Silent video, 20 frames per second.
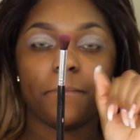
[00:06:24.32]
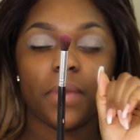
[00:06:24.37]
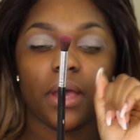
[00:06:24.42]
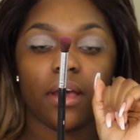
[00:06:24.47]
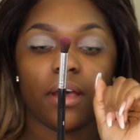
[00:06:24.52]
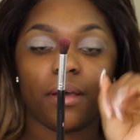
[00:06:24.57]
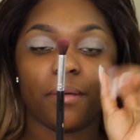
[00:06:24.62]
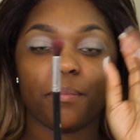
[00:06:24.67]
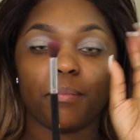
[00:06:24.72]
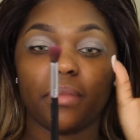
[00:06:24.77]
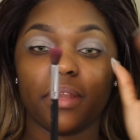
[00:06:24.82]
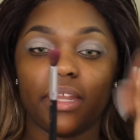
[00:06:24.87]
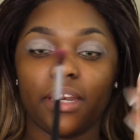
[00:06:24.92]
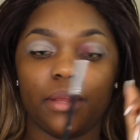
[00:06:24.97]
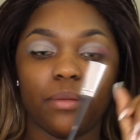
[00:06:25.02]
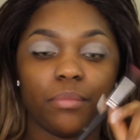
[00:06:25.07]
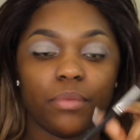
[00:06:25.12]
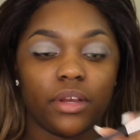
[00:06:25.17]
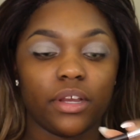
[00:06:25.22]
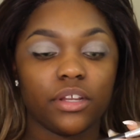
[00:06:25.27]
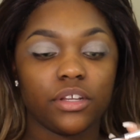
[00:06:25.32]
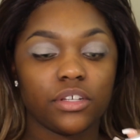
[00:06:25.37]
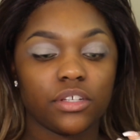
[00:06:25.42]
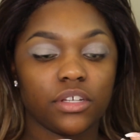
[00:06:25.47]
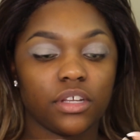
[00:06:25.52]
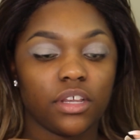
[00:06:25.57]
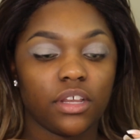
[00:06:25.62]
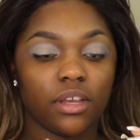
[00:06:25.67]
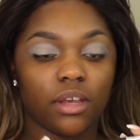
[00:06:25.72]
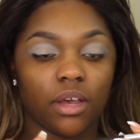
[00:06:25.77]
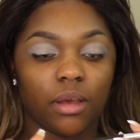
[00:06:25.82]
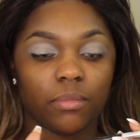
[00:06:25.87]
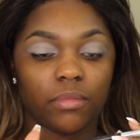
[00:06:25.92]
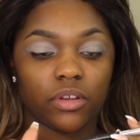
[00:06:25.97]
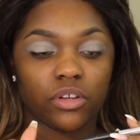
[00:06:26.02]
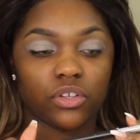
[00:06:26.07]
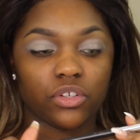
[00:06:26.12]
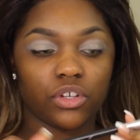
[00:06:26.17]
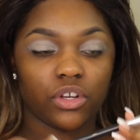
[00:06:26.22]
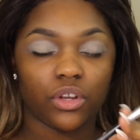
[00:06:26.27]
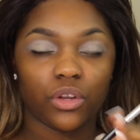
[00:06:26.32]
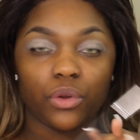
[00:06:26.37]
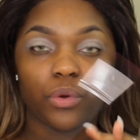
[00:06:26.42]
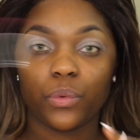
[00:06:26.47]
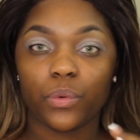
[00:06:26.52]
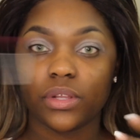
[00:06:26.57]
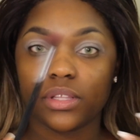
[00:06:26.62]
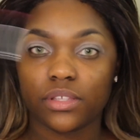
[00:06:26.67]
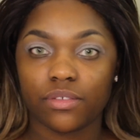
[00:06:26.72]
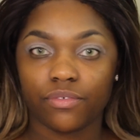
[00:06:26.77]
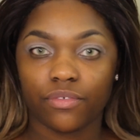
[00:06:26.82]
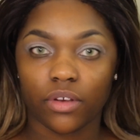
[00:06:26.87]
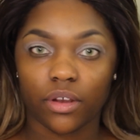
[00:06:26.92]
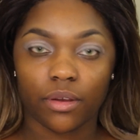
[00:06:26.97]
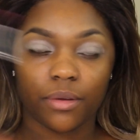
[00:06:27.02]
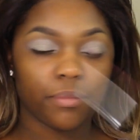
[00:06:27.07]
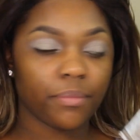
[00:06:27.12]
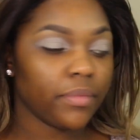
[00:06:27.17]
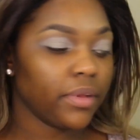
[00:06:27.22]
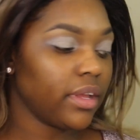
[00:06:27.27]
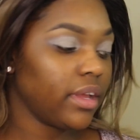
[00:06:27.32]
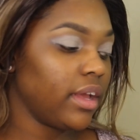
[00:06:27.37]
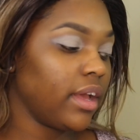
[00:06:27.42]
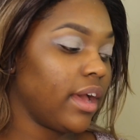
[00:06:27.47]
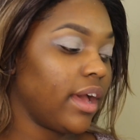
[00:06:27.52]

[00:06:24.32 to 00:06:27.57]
blending brush. I'm not sure who it's from.